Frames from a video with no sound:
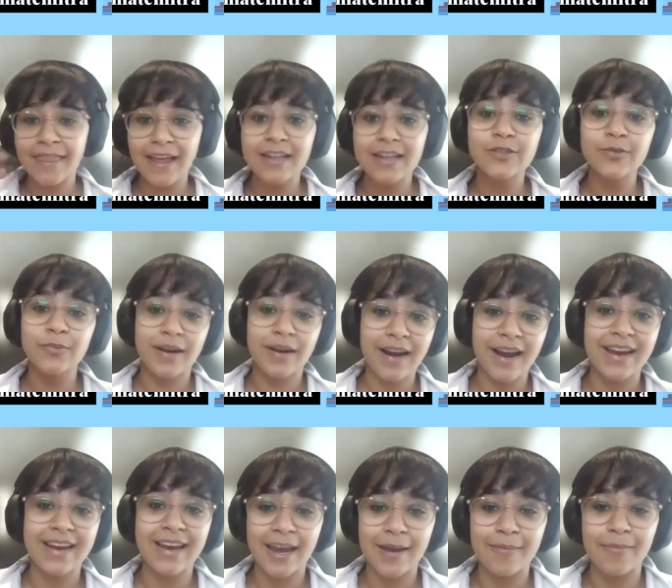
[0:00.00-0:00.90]
And that's when
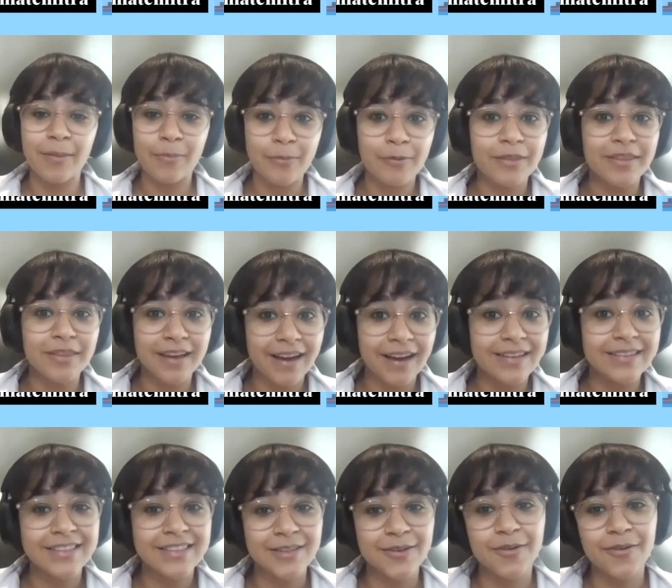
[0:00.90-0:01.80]
I came up with the
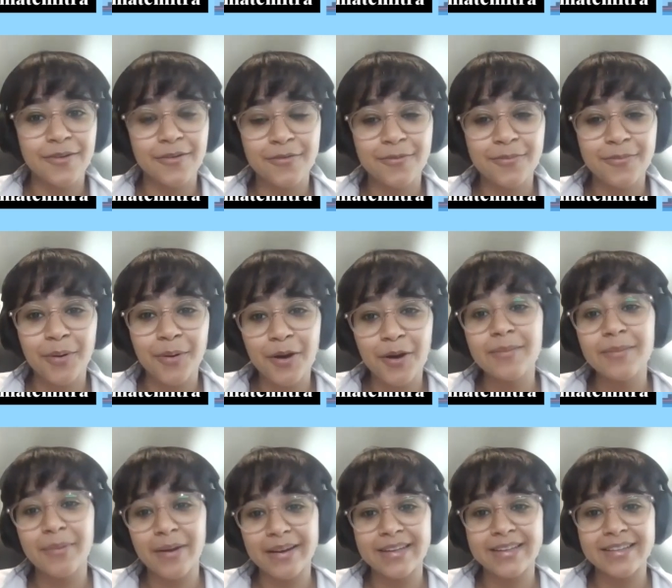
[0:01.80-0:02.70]
idea of
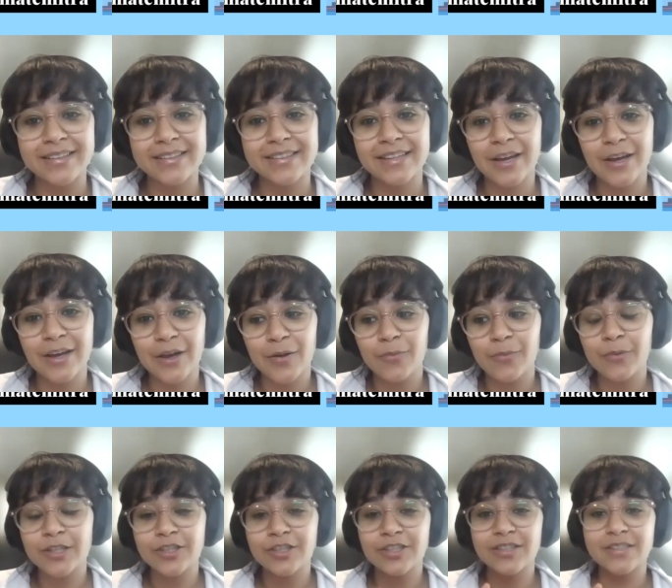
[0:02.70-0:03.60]
Body Buddies,
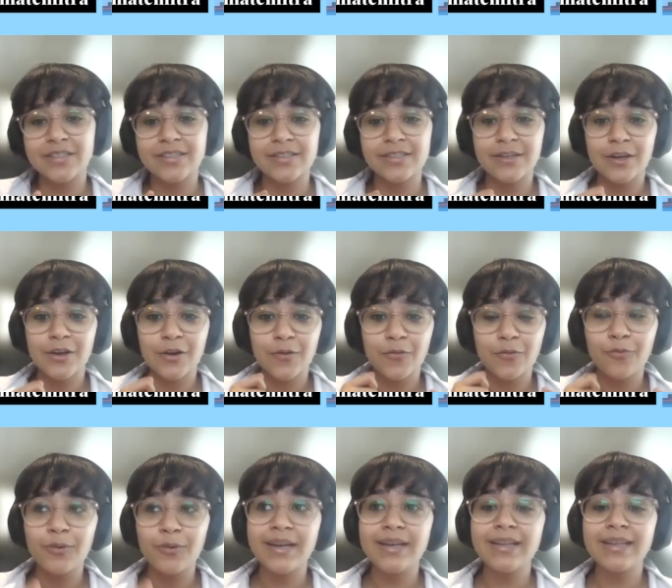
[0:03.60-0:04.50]
which is
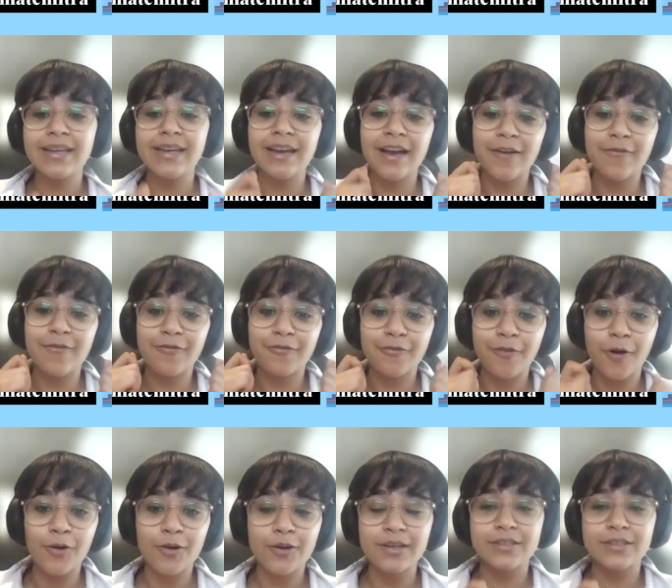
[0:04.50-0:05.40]
really
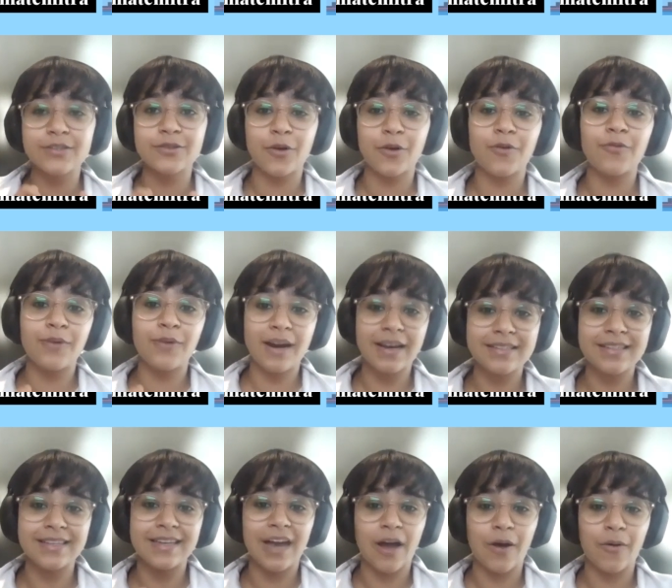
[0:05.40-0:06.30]
focused on
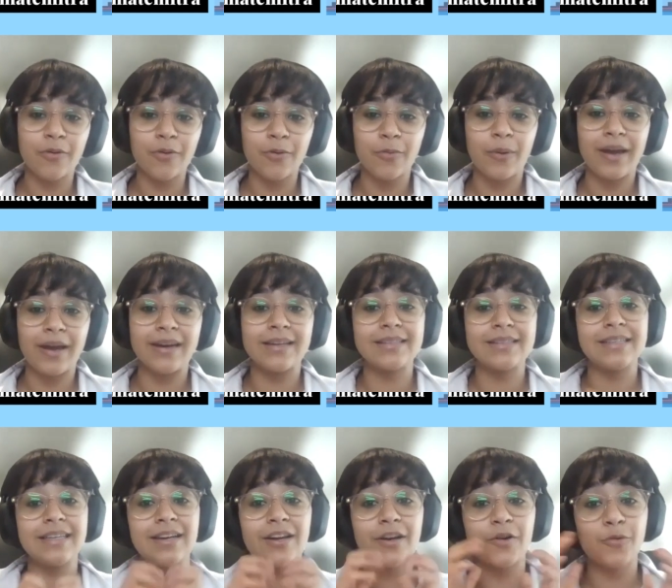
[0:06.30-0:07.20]
raising health
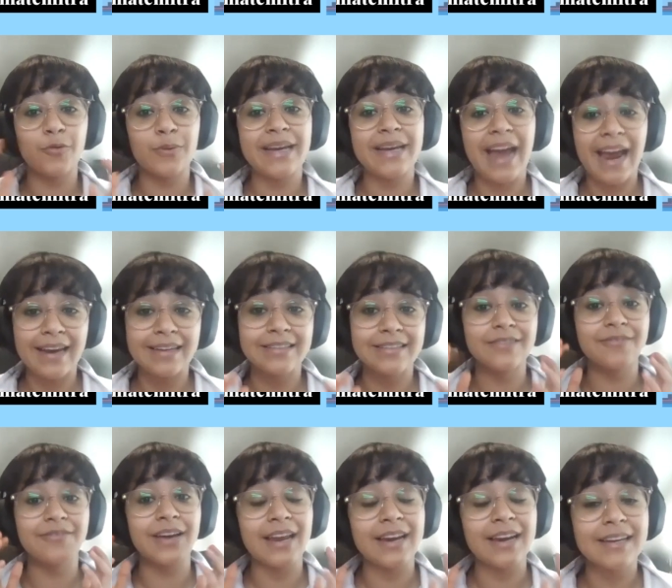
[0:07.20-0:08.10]
awareness in a
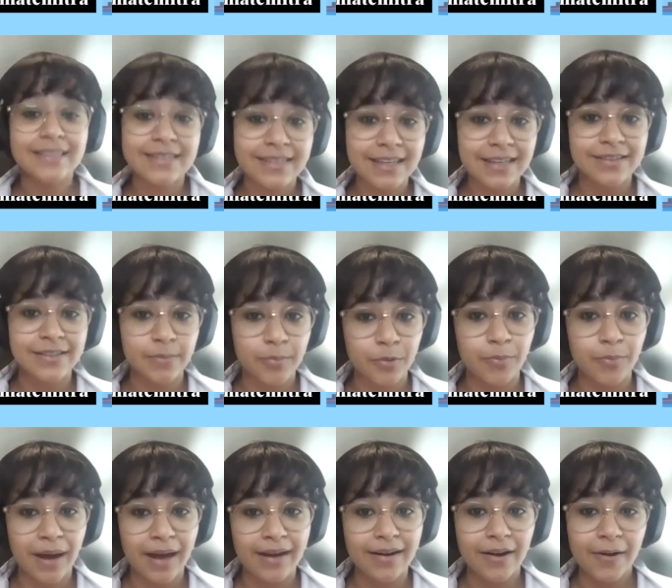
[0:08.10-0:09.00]
creative and
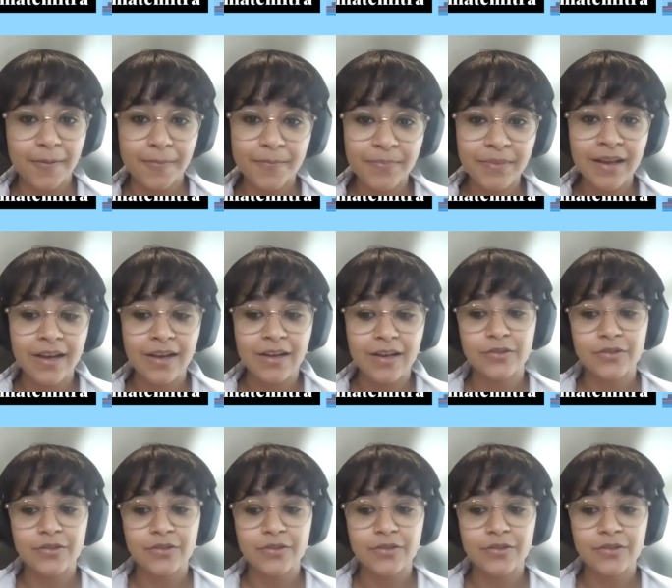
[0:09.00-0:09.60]
accessible manner.